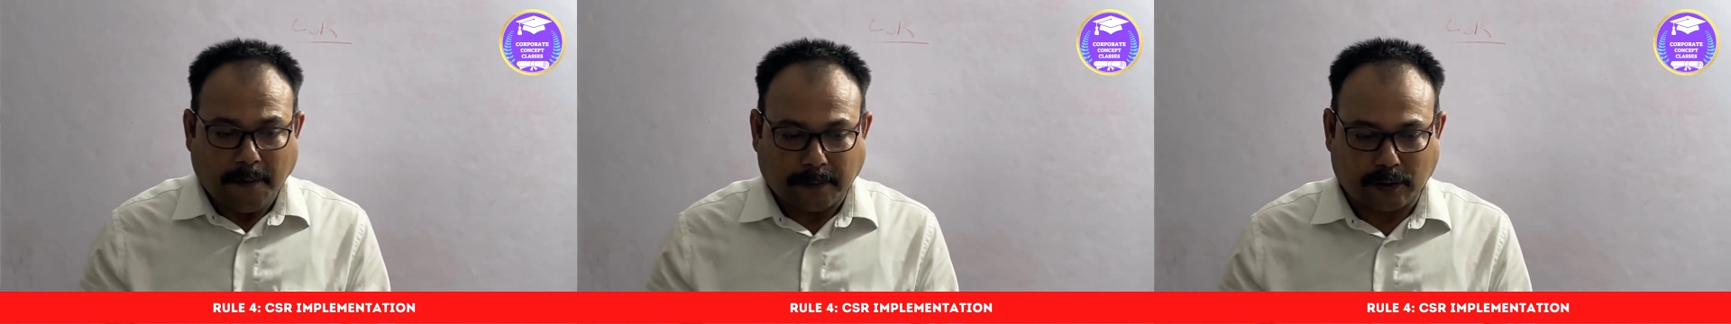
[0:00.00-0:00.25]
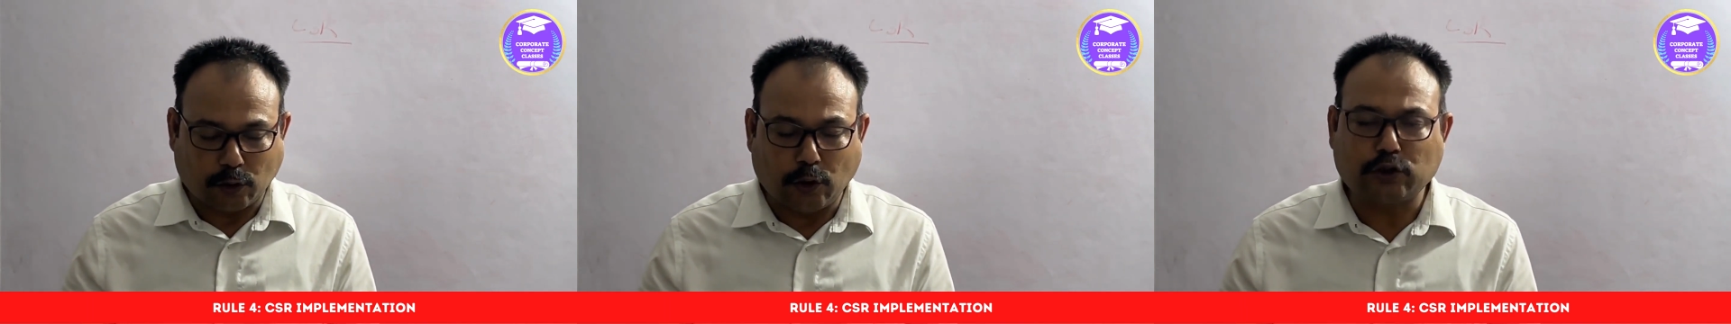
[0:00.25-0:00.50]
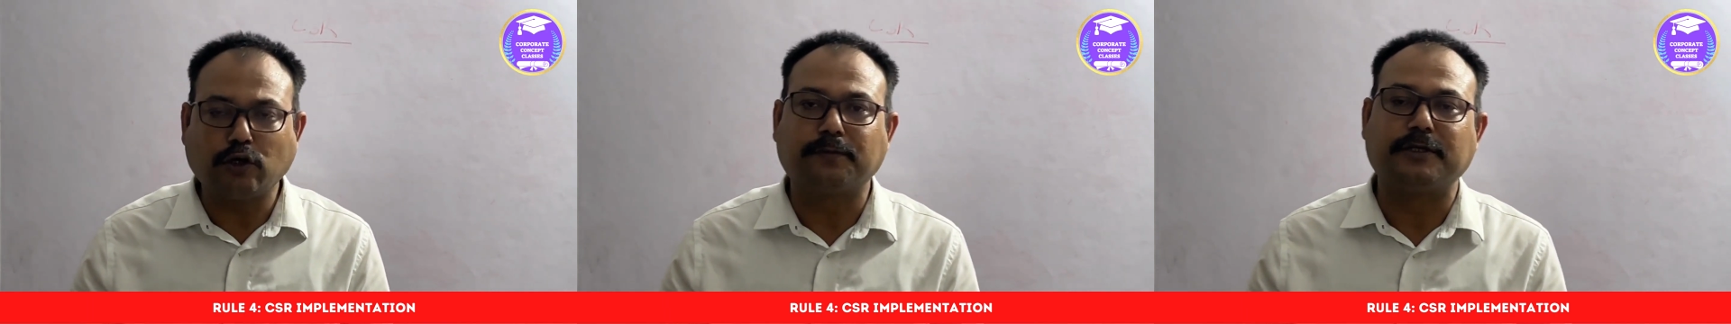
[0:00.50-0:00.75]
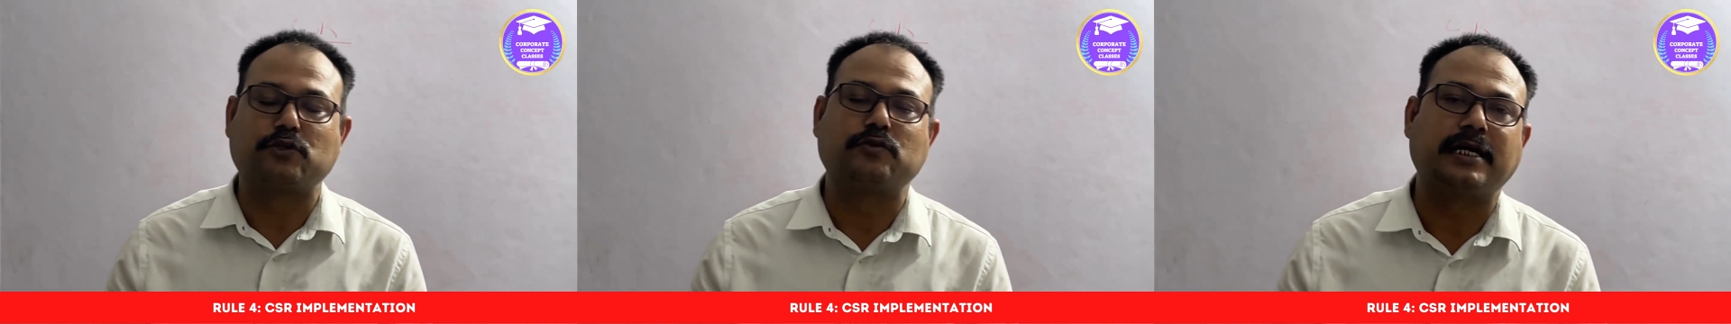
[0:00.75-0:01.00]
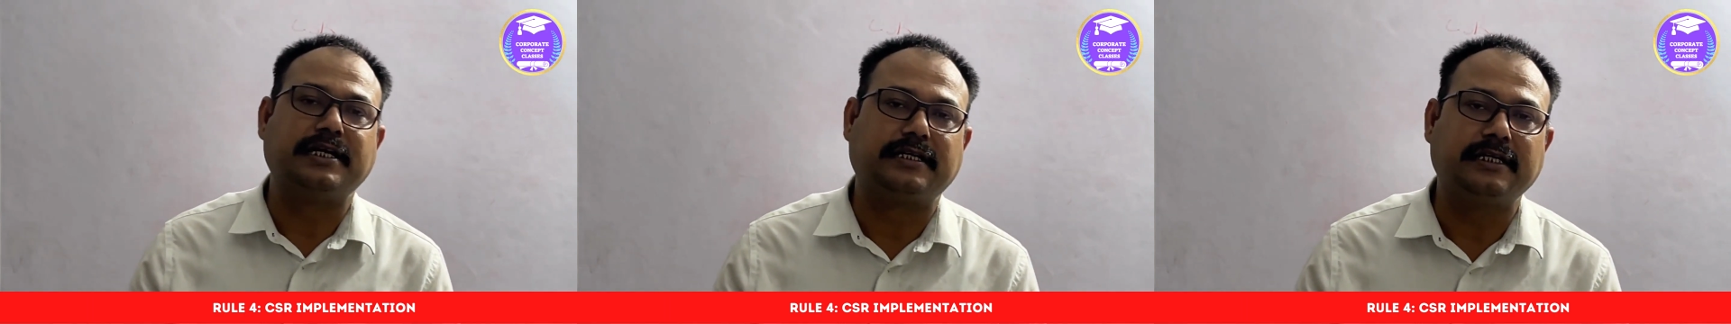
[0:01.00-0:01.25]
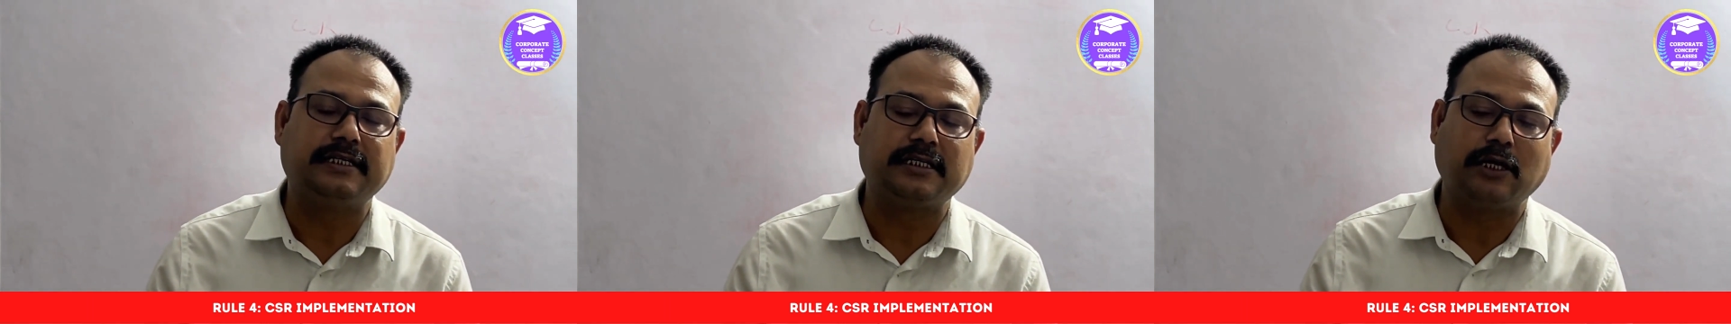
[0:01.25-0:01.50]
growth of the society.
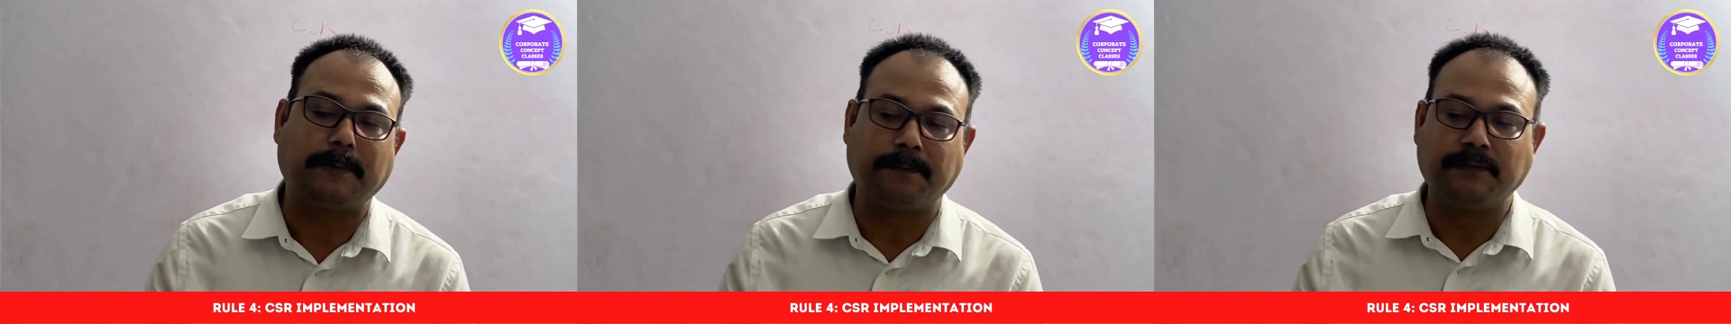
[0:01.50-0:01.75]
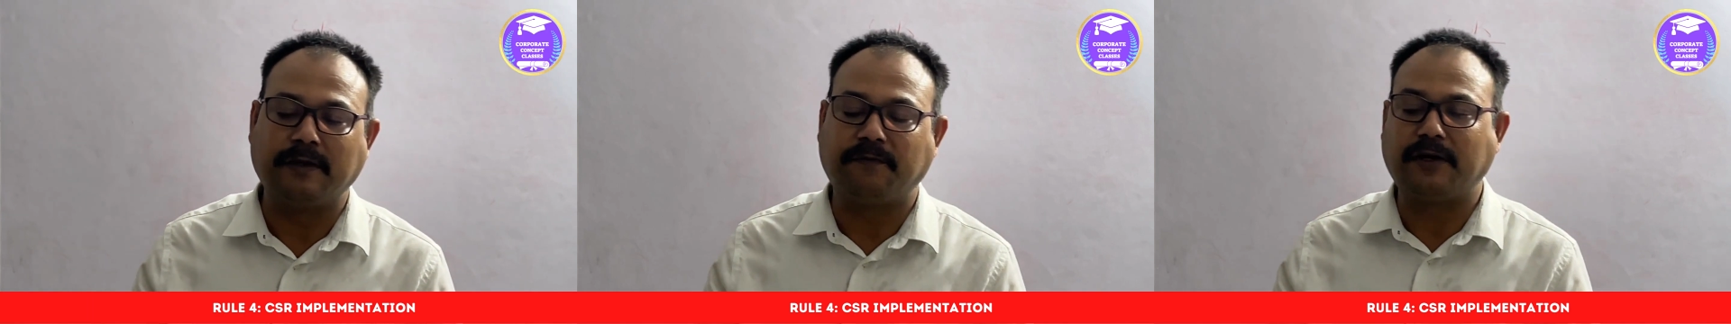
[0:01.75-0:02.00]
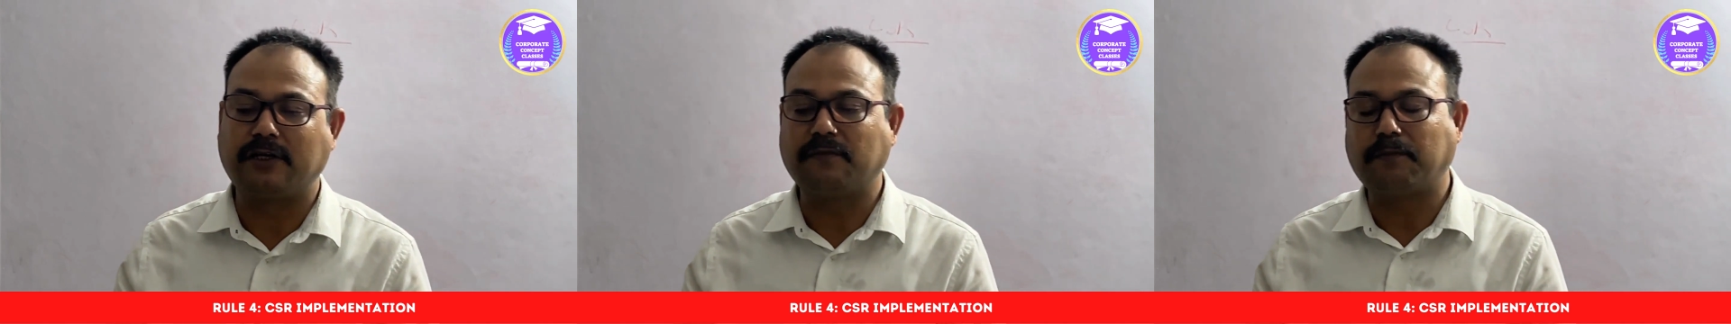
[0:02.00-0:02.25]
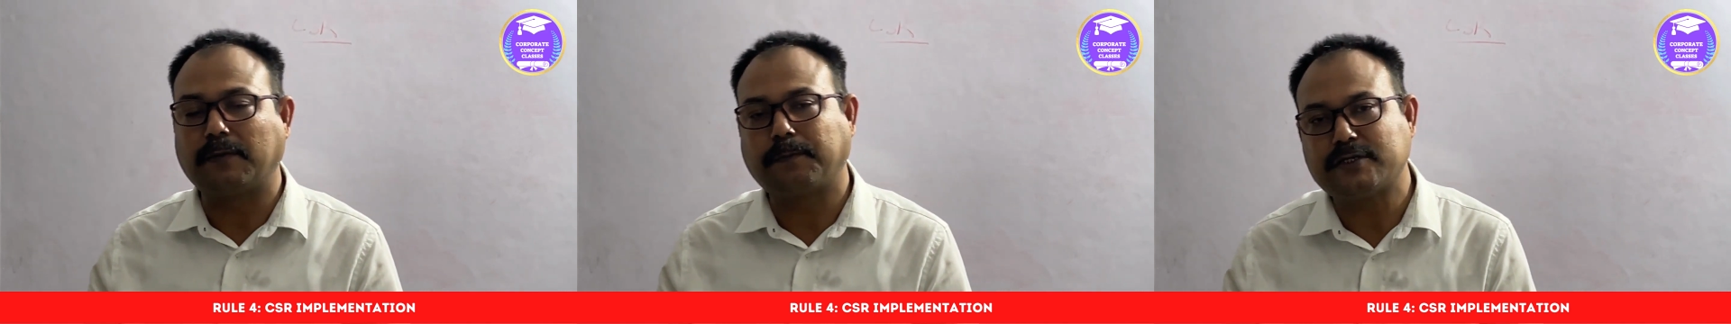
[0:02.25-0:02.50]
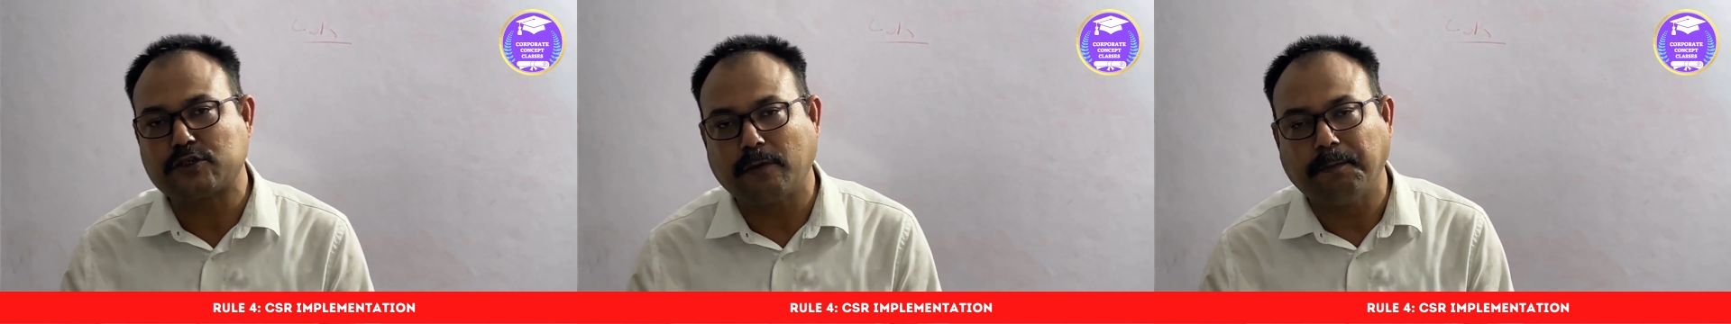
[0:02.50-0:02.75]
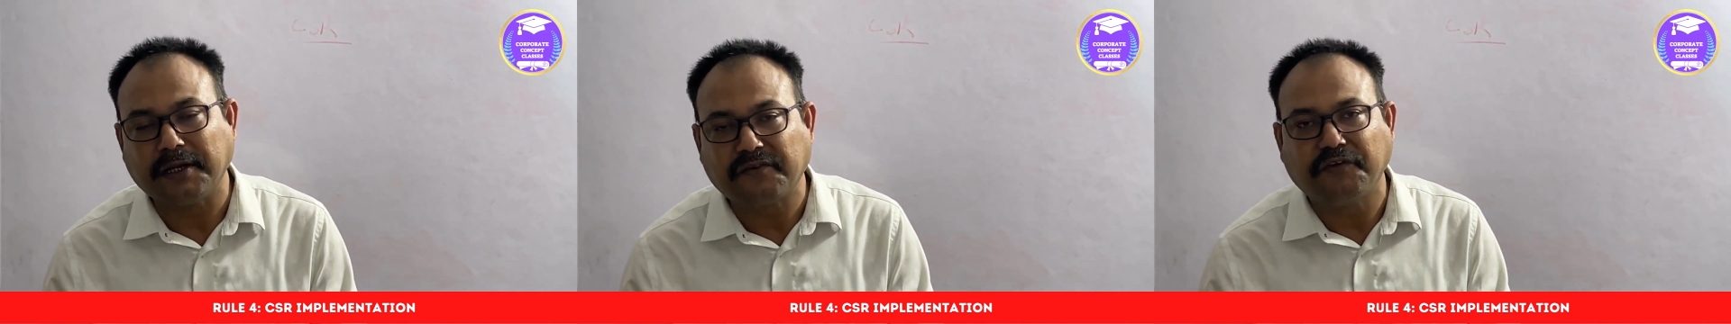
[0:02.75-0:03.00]
It is for the purpose of
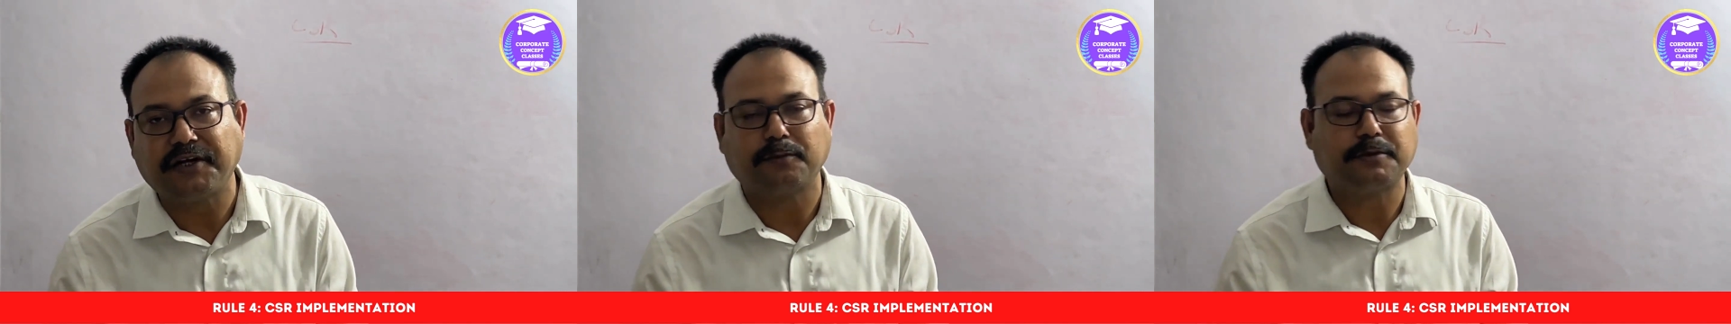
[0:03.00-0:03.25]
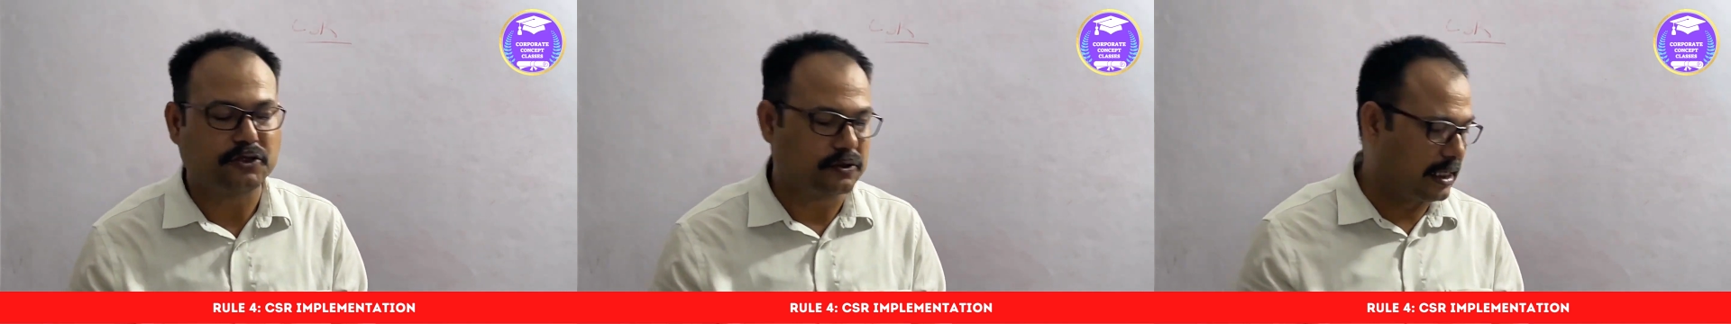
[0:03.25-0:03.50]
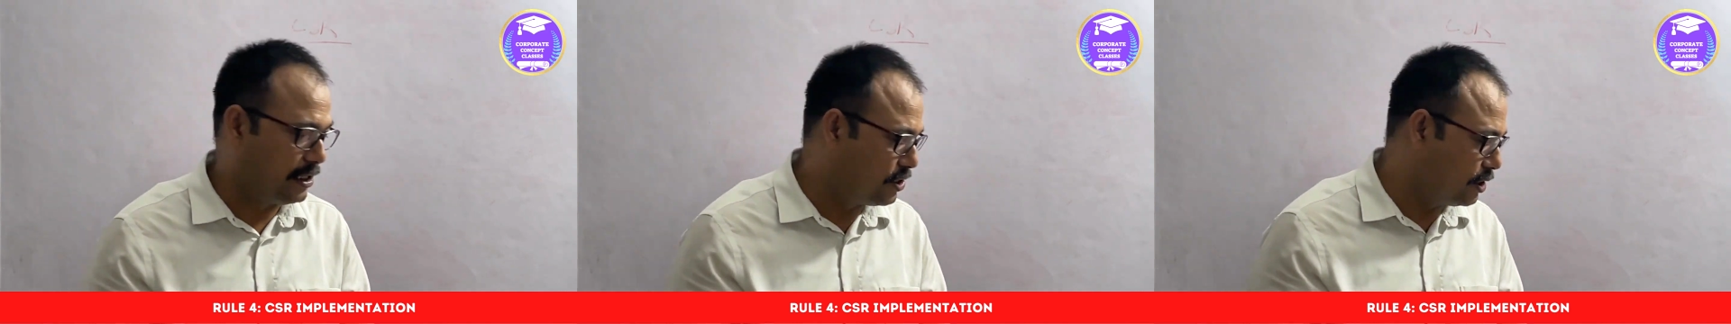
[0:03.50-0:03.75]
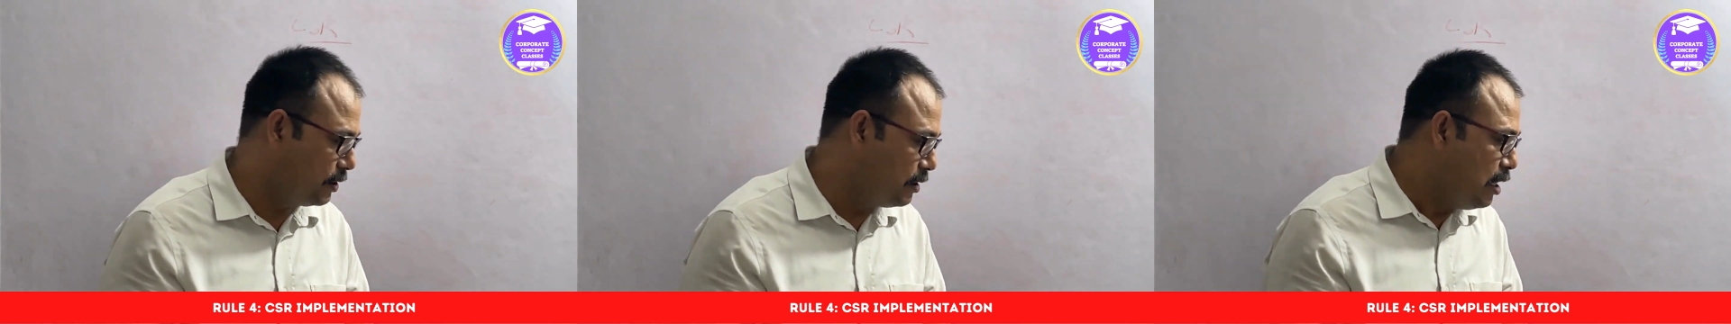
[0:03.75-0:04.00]
benefit of the society.